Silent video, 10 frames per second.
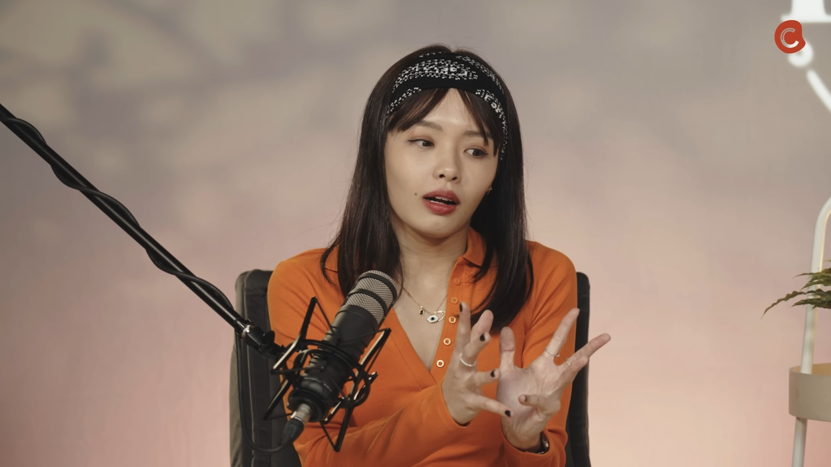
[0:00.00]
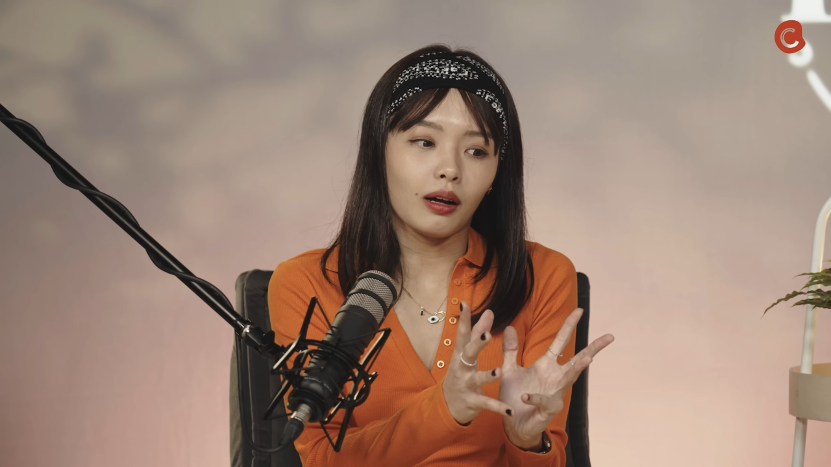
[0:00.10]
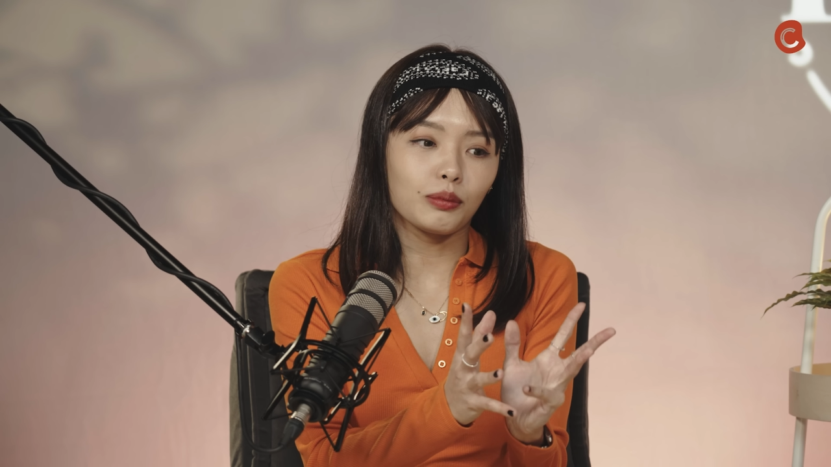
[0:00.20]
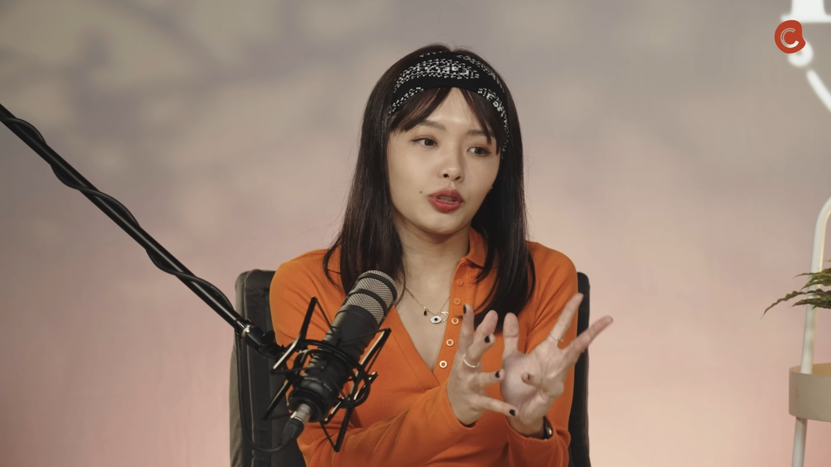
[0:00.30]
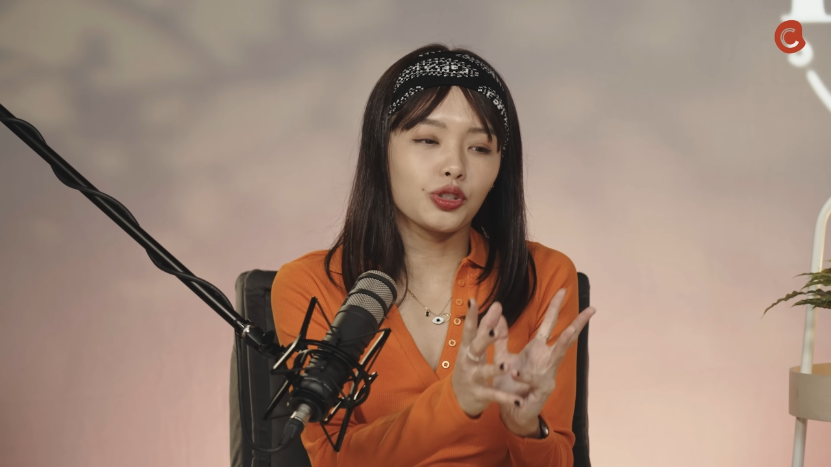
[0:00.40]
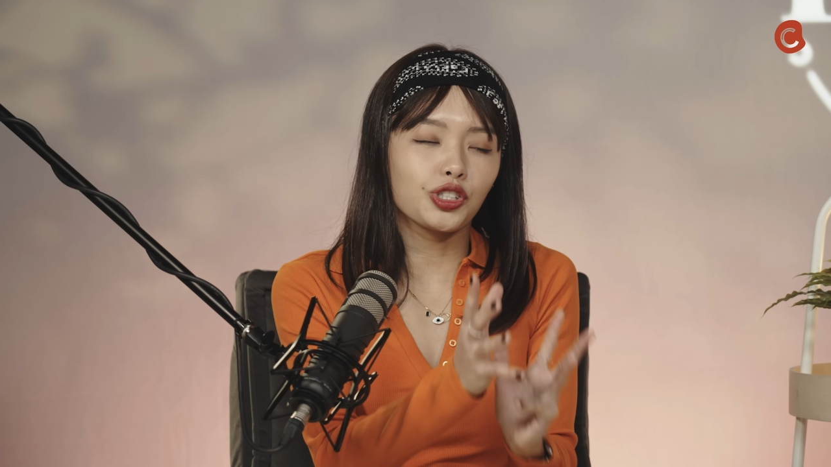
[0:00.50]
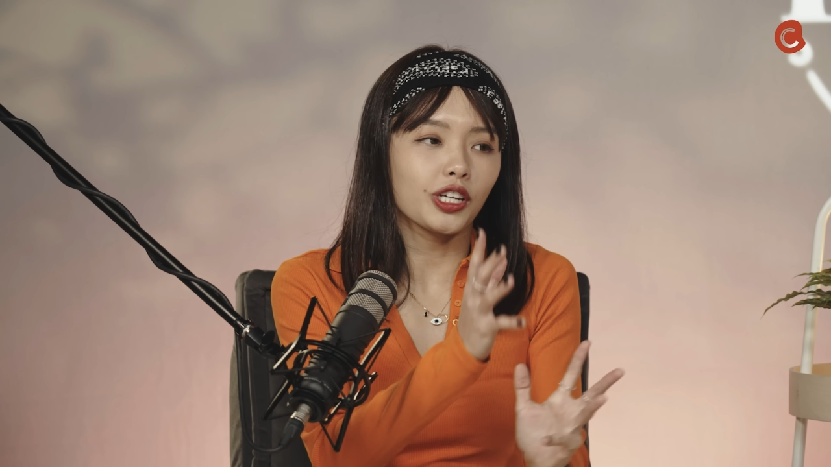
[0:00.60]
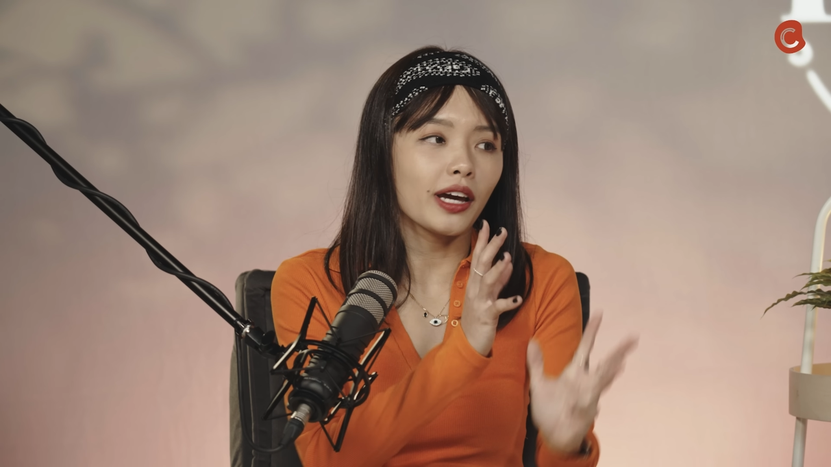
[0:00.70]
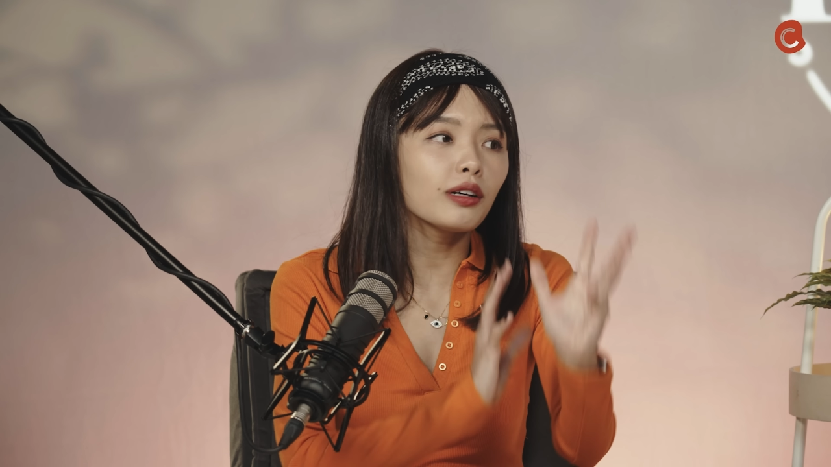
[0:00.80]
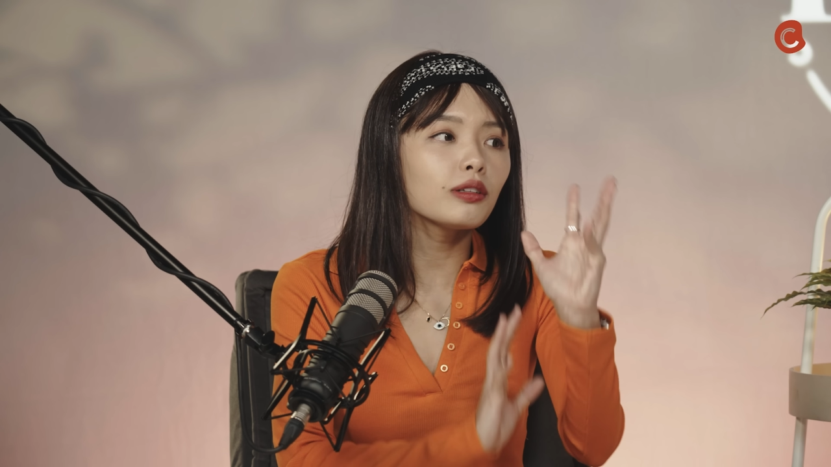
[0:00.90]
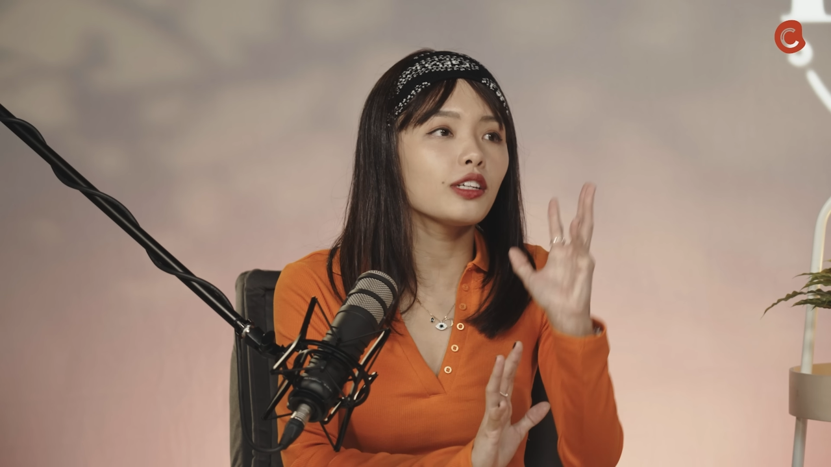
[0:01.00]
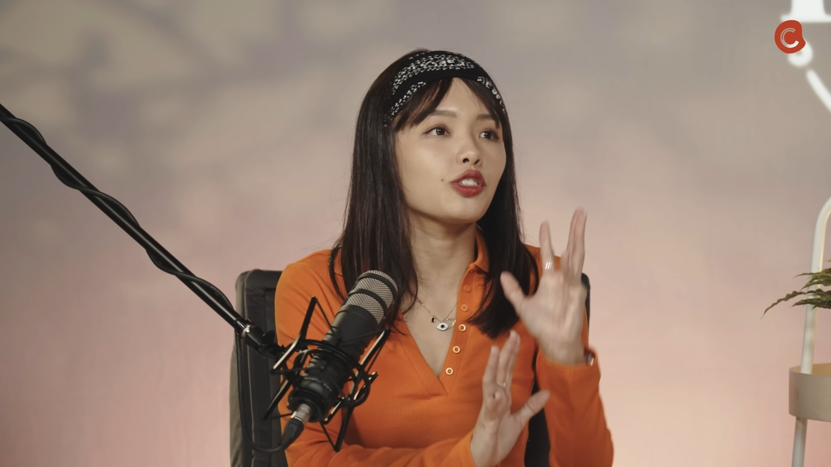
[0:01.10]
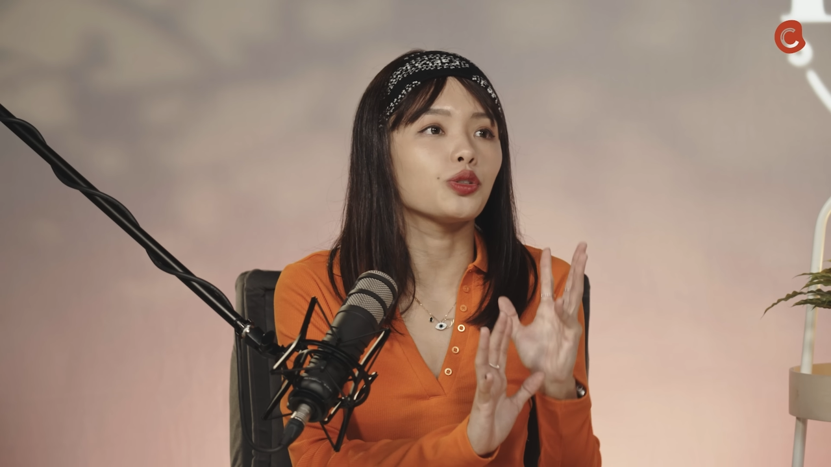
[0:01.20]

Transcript: to channel it